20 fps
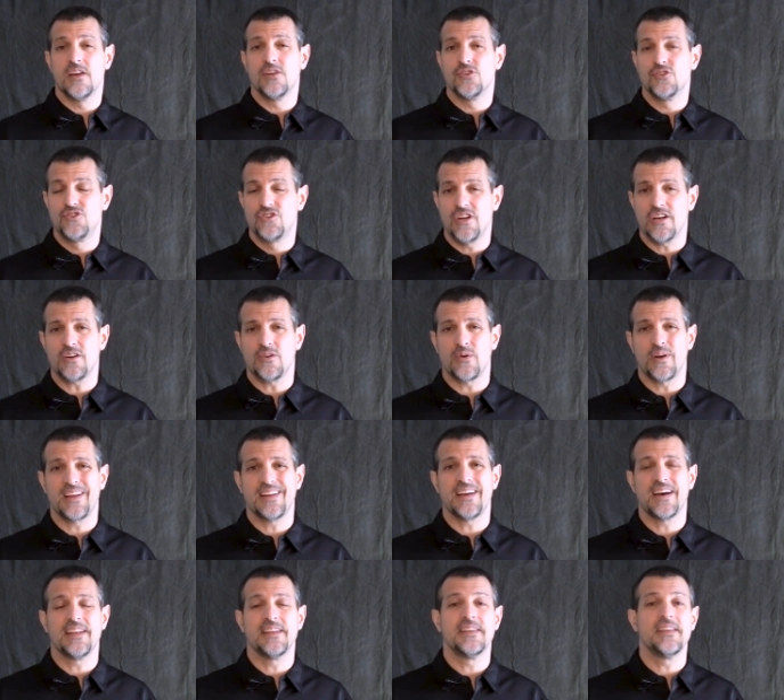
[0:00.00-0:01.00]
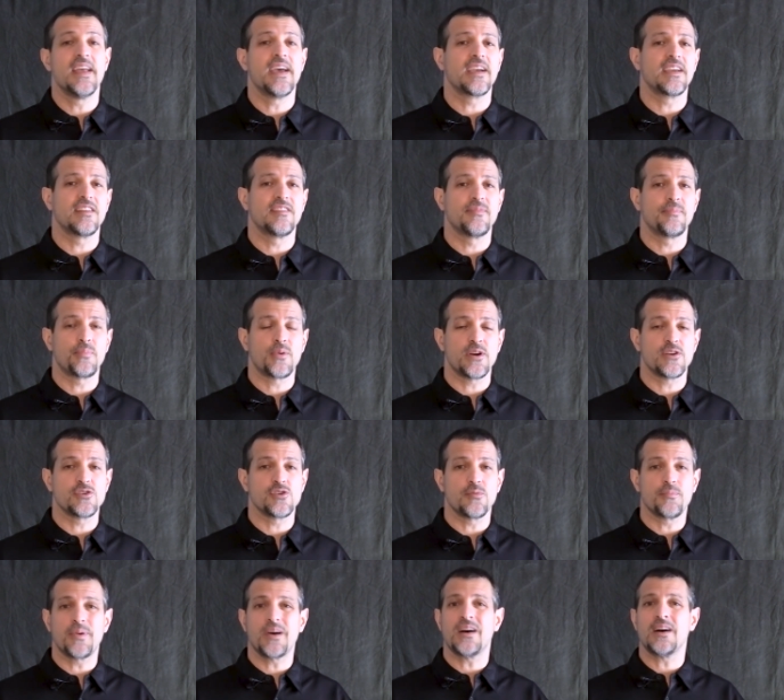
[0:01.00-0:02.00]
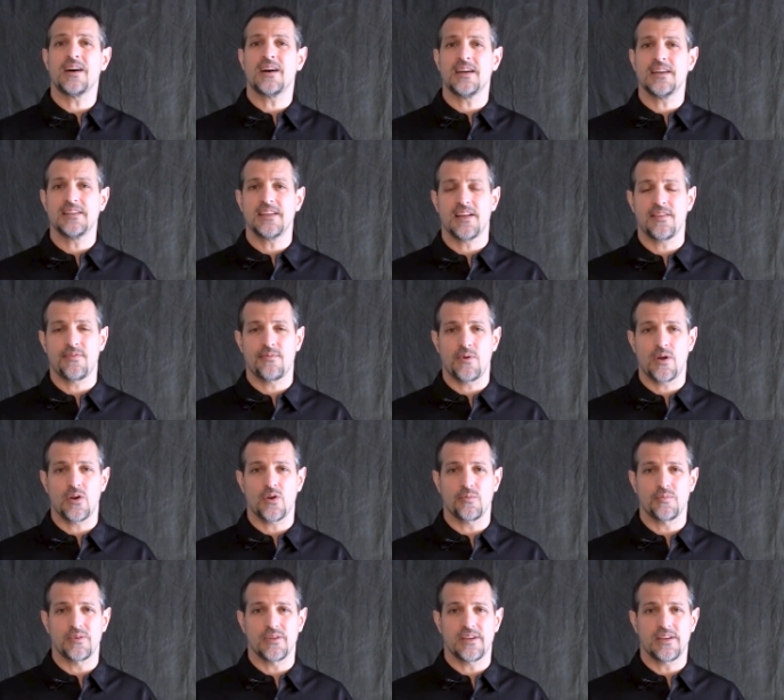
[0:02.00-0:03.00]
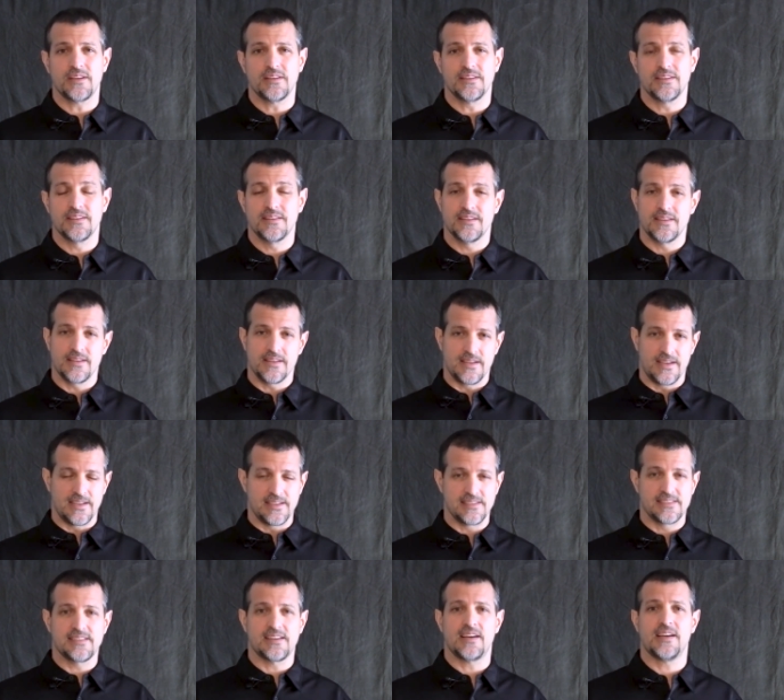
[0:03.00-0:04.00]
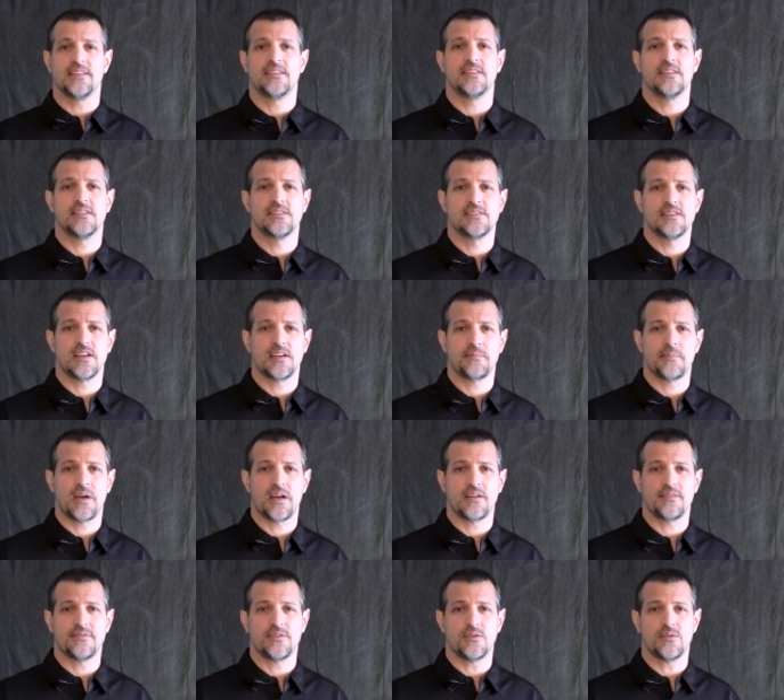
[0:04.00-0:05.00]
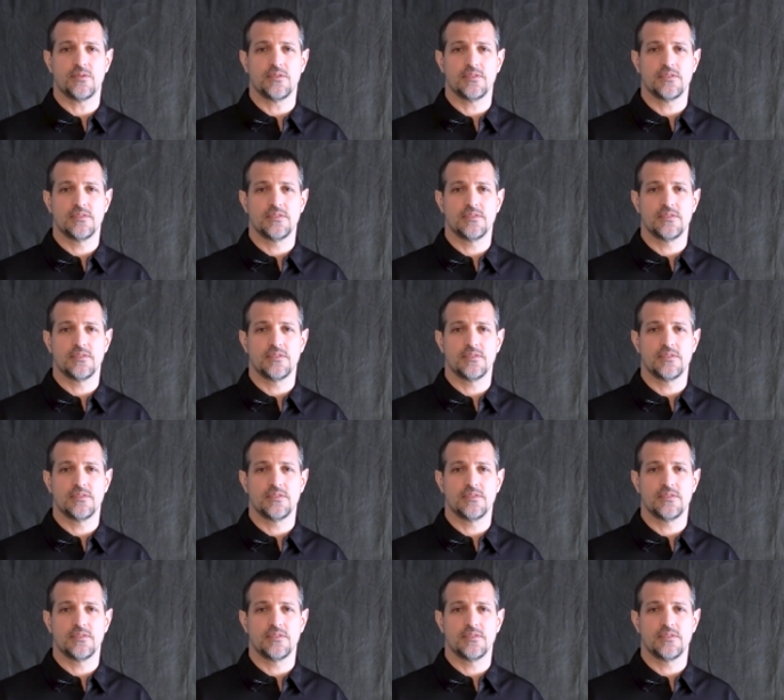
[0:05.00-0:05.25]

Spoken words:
generate a negative pressure behind that throttle plate inside the intake manifold.